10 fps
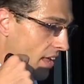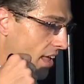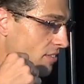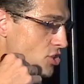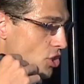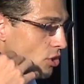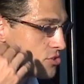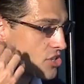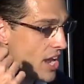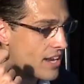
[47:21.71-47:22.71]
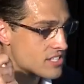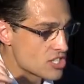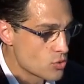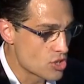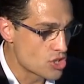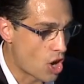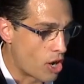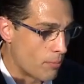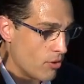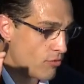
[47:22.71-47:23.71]
In the journal Science, this was a
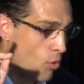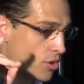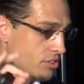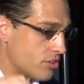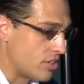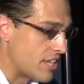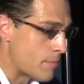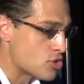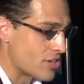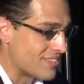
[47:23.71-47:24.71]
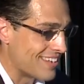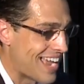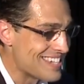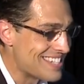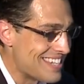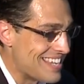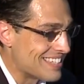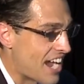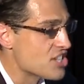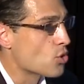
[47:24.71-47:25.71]
chart put forth to demonstrate the nice and neat
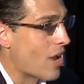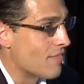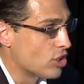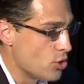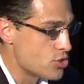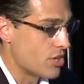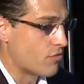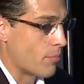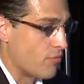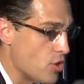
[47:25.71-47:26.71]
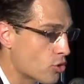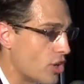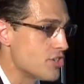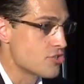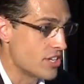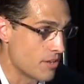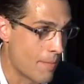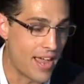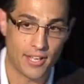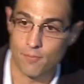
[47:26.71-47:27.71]
dinosaur evolution from few creatures into
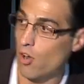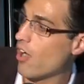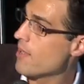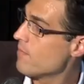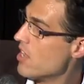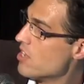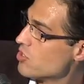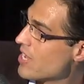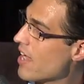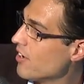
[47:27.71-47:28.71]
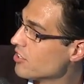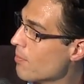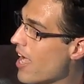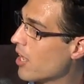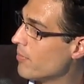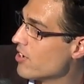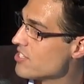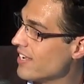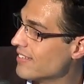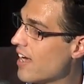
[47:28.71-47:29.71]
many. All right? So down here at the bottom, there's
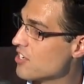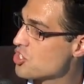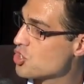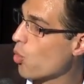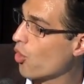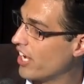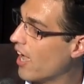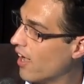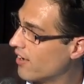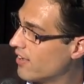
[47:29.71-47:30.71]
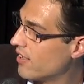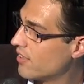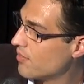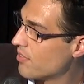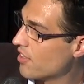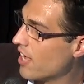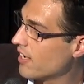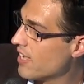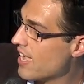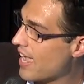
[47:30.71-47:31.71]
a Dinosauria thing.
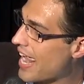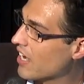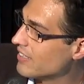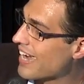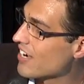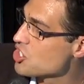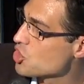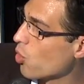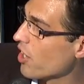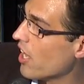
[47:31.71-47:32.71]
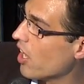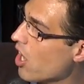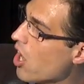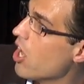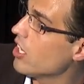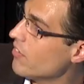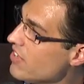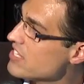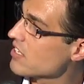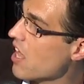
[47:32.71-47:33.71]
And out of Dinosauria, all of
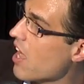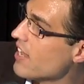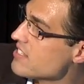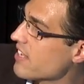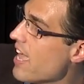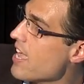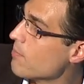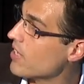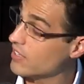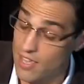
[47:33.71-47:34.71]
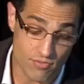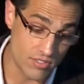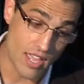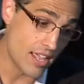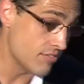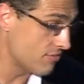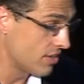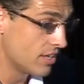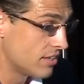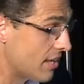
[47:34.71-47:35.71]
these lines came. And they've
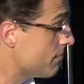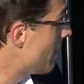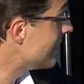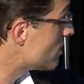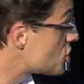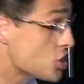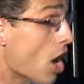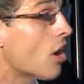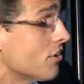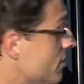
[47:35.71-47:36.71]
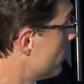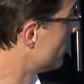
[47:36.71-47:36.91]
made this chart.